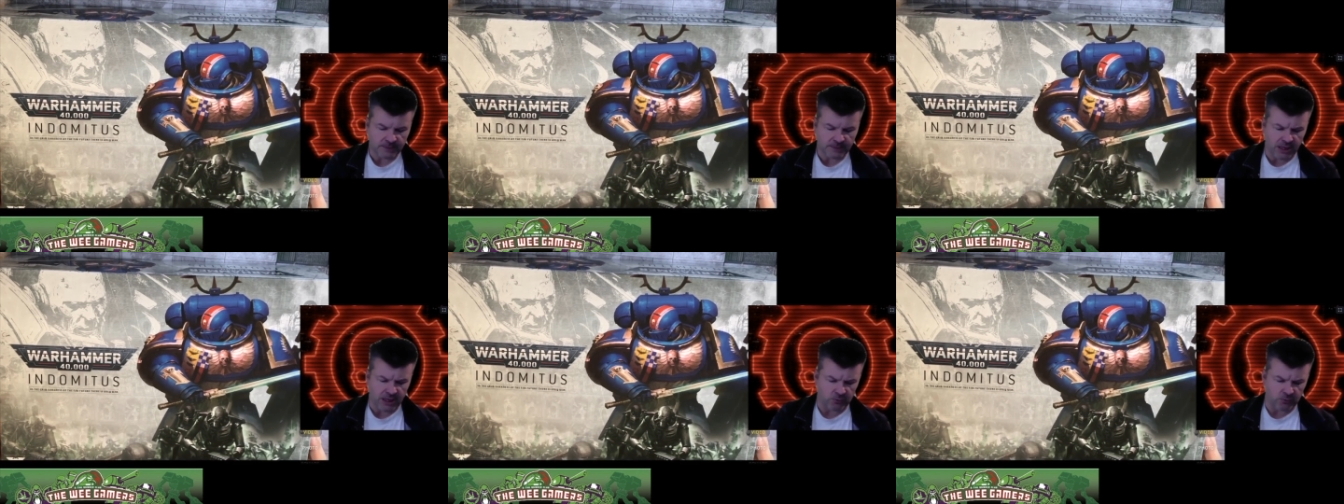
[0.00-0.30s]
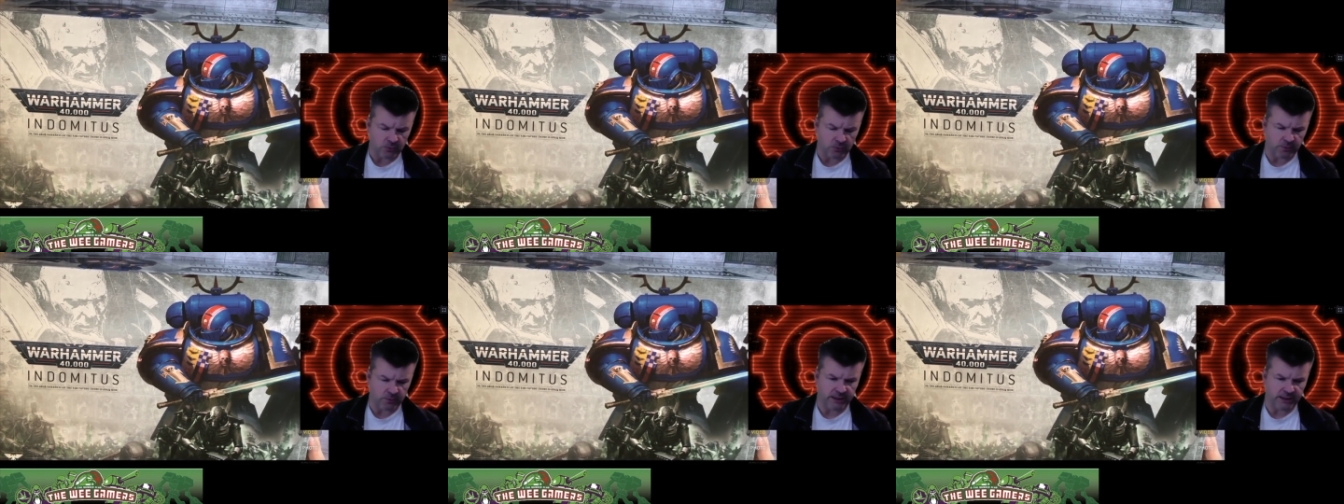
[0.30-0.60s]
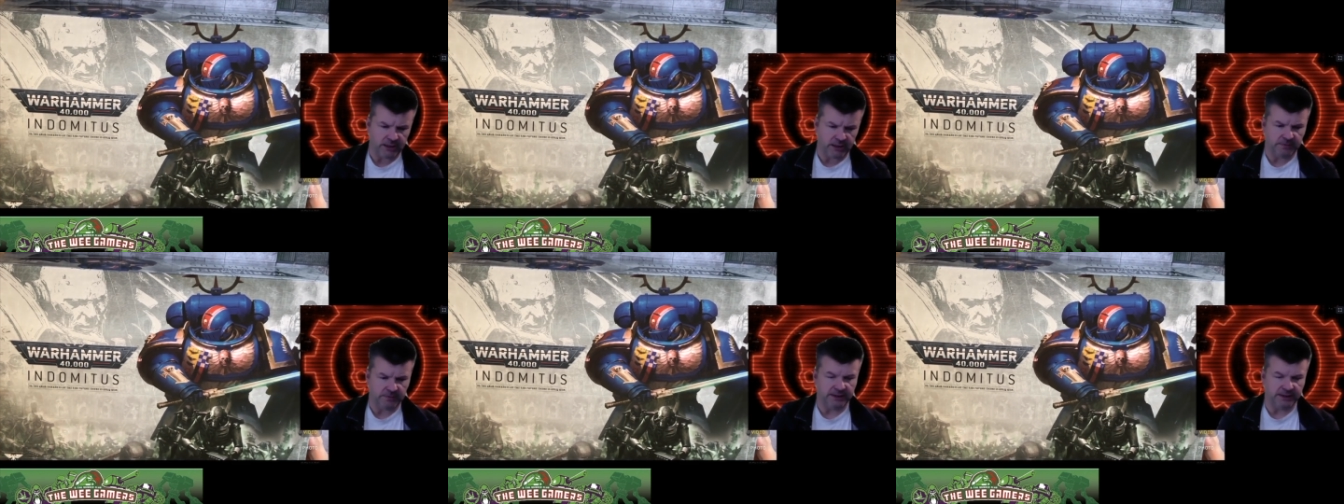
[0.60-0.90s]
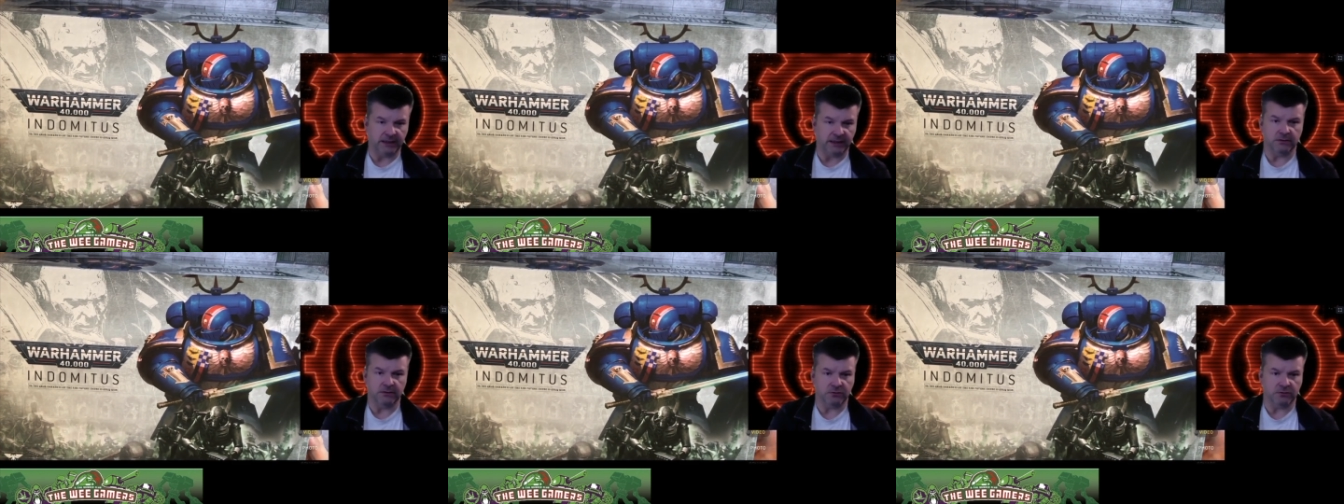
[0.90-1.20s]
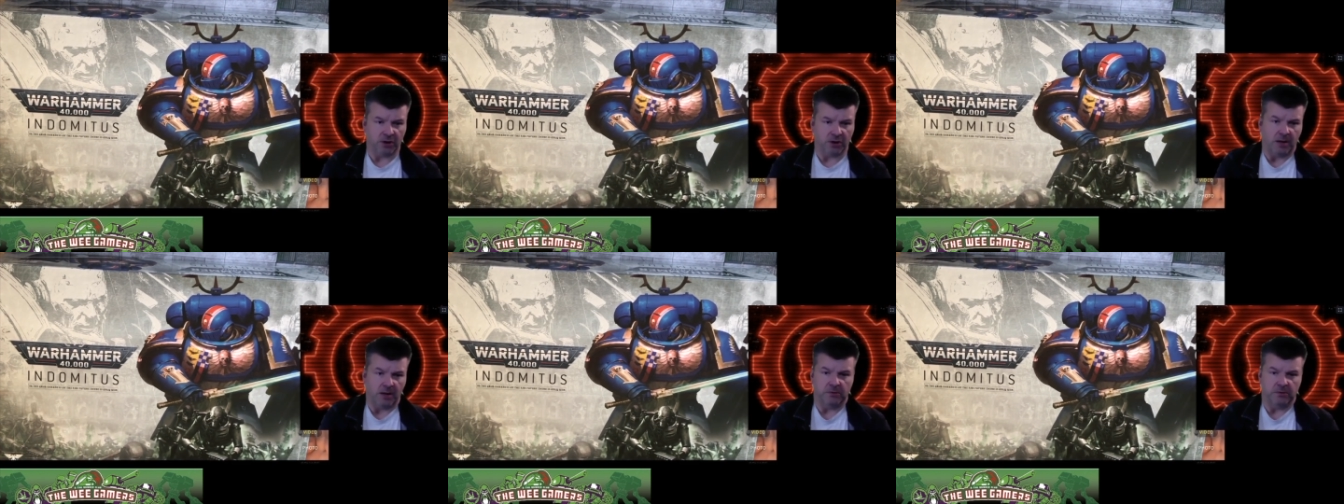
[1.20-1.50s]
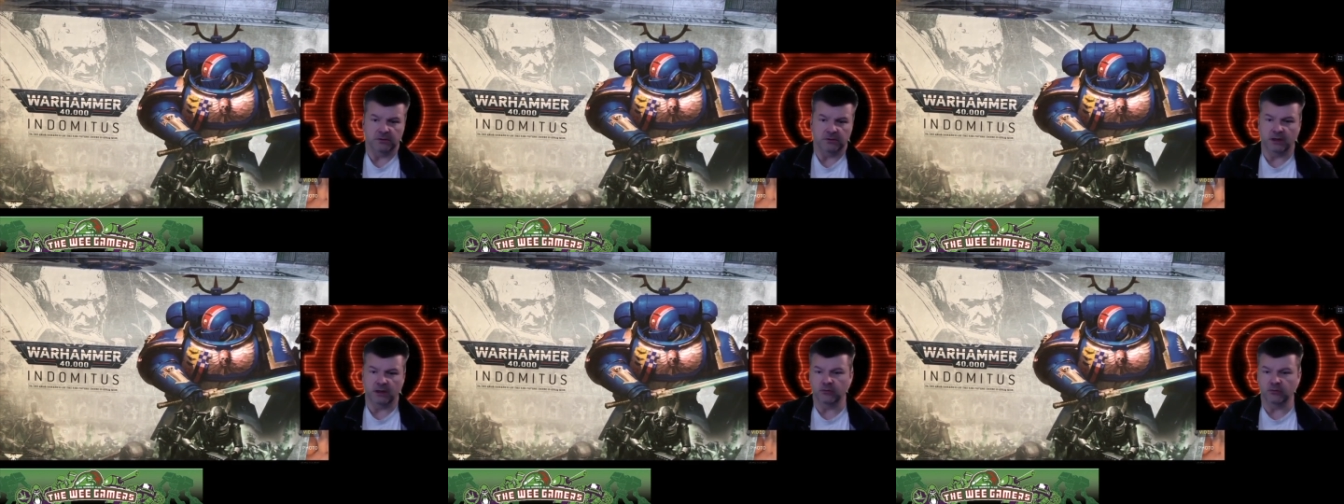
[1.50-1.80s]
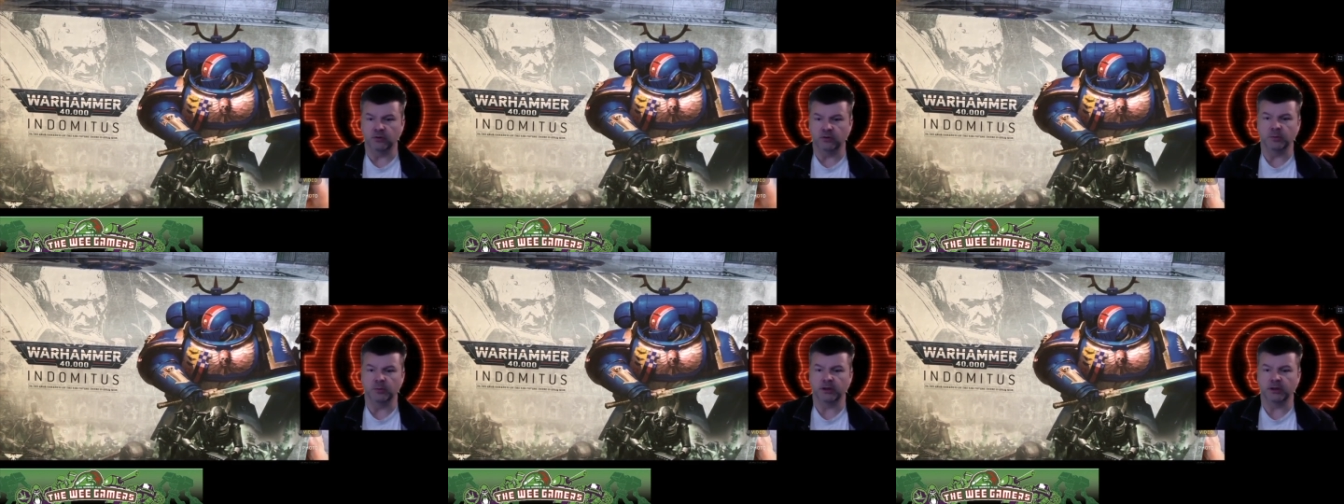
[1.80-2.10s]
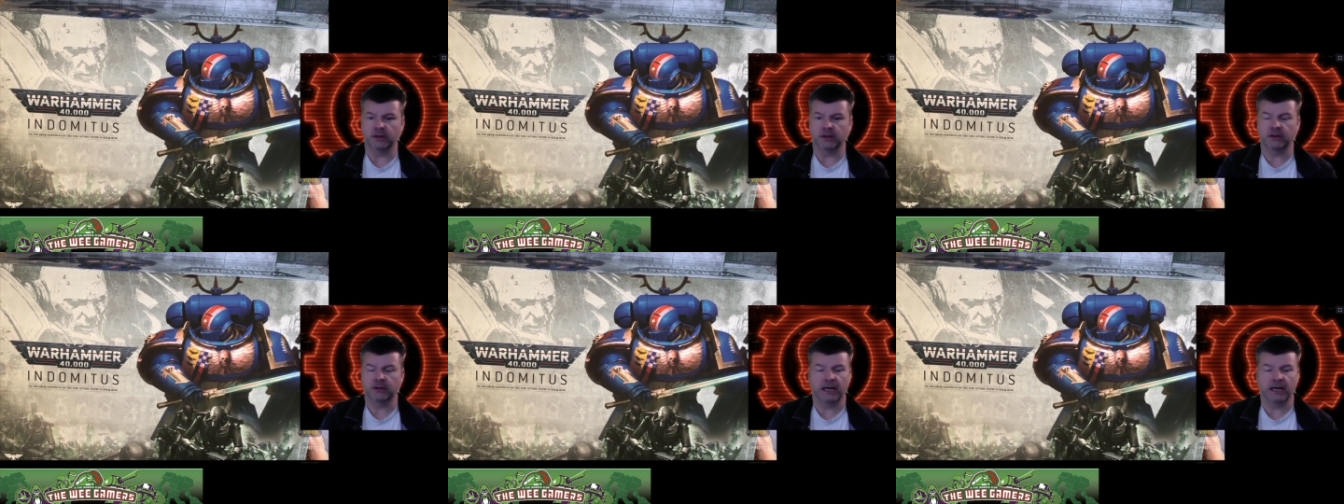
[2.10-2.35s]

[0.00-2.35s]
I will quite happily grab a rulebook